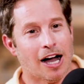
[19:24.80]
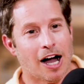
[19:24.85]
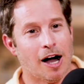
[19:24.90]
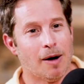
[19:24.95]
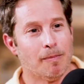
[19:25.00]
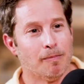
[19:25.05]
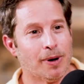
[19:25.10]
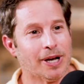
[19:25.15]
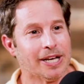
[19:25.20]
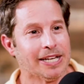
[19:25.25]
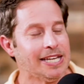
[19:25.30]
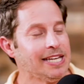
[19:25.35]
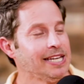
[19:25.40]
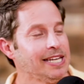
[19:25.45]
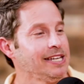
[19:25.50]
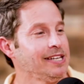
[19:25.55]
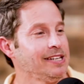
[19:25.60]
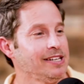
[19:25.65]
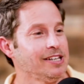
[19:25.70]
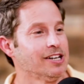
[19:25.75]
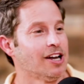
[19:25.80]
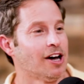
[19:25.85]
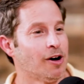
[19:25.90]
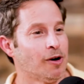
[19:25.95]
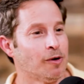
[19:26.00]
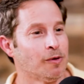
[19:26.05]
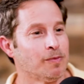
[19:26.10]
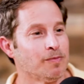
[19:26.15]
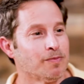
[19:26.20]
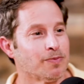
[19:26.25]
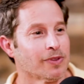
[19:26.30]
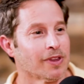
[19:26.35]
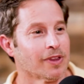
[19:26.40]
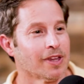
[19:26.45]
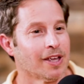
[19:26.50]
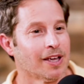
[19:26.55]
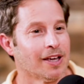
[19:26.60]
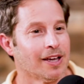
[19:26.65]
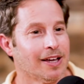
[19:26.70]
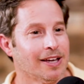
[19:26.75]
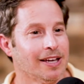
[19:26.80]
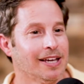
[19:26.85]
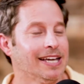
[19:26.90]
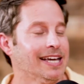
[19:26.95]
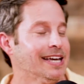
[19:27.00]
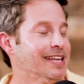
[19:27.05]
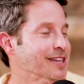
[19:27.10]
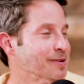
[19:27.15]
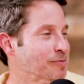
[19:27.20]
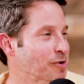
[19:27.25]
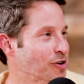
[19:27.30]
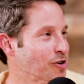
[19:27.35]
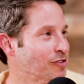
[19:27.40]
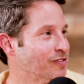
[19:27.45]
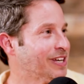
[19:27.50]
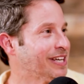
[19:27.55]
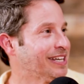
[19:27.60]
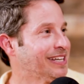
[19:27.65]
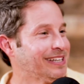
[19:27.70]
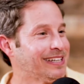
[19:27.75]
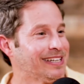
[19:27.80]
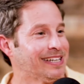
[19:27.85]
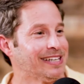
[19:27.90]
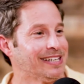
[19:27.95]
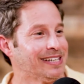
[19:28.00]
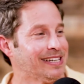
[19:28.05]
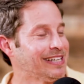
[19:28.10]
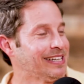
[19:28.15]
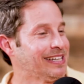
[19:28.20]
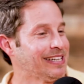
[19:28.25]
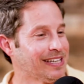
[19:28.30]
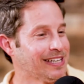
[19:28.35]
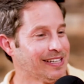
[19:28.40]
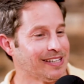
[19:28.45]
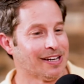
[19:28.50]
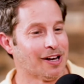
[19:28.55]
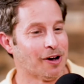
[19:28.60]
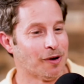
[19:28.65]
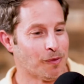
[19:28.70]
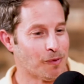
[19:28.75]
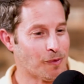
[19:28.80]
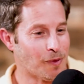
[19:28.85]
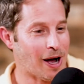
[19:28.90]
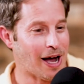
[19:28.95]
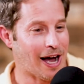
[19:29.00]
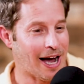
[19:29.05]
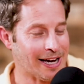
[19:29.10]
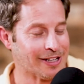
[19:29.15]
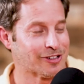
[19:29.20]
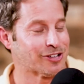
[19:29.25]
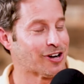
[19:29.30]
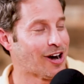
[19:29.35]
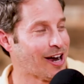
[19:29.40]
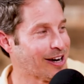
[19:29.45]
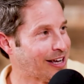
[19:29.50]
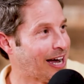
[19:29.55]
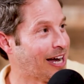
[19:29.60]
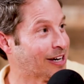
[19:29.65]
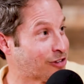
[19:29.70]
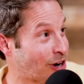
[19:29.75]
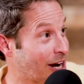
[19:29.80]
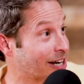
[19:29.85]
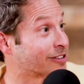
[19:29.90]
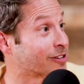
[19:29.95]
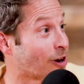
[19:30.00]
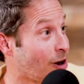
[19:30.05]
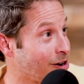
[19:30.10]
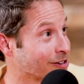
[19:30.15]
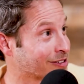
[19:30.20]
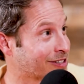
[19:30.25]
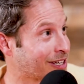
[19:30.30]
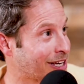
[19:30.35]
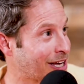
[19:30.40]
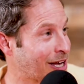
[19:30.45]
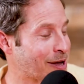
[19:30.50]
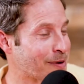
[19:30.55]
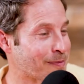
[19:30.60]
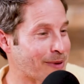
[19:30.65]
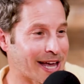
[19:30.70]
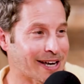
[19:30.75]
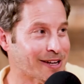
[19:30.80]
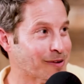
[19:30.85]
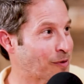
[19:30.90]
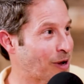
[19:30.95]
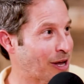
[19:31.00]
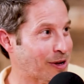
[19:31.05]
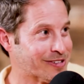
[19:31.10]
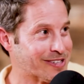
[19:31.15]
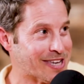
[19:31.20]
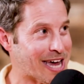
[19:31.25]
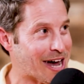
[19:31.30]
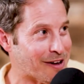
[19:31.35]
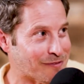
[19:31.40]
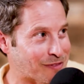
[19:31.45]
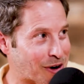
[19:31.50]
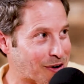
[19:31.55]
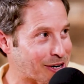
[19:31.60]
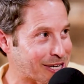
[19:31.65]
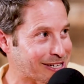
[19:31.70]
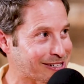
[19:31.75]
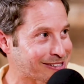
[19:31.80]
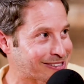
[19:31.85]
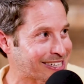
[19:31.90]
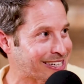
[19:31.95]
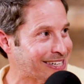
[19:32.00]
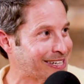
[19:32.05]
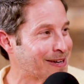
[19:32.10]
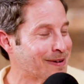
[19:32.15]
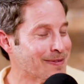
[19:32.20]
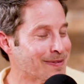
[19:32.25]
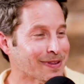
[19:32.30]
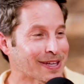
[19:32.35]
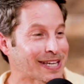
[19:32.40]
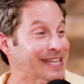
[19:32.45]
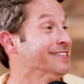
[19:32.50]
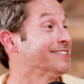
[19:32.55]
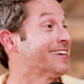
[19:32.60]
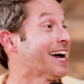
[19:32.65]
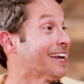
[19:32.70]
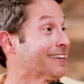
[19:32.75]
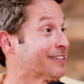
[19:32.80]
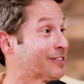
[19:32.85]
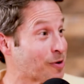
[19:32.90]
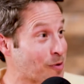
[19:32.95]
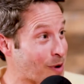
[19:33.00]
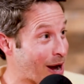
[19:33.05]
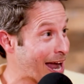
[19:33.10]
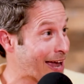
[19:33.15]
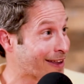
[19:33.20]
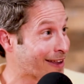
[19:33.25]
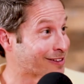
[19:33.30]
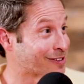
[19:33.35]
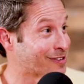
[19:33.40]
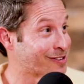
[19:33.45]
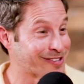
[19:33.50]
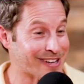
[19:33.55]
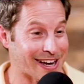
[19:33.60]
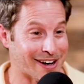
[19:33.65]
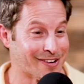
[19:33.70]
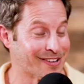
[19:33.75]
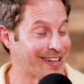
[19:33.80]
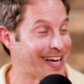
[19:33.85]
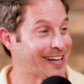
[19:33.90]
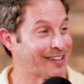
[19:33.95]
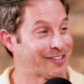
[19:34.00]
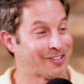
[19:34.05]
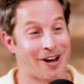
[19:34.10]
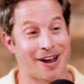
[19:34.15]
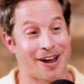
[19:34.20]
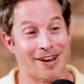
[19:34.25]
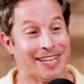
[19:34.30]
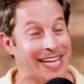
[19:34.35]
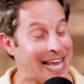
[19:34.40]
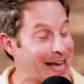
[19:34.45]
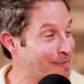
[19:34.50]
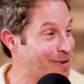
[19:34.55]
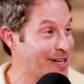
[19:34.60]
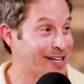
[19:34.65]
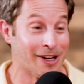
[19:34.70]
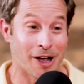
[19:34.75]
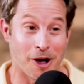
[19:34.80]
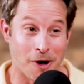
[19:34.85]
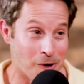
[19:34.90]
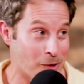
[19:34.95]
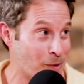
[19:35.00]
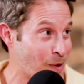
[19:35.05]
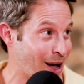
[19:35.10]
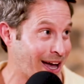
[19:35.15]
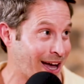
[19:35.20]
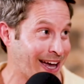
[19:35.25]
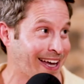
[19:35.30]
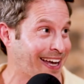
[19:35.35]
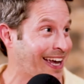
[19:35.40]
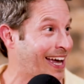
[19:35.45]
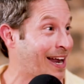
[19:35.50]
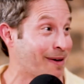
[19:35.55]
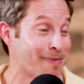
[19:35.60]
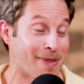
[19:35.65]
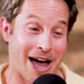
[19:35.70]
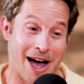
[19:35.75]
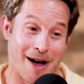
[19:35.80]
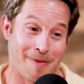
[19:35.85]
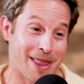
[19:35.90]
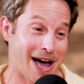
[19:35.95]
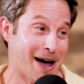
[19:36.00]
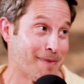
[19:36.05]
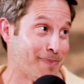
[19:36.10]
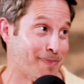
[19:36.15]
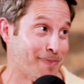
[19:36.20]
But he, in the movie, I try to talk to him, and it's not very easy. He's got two handlers that are like trying to get me to go away, and I'm not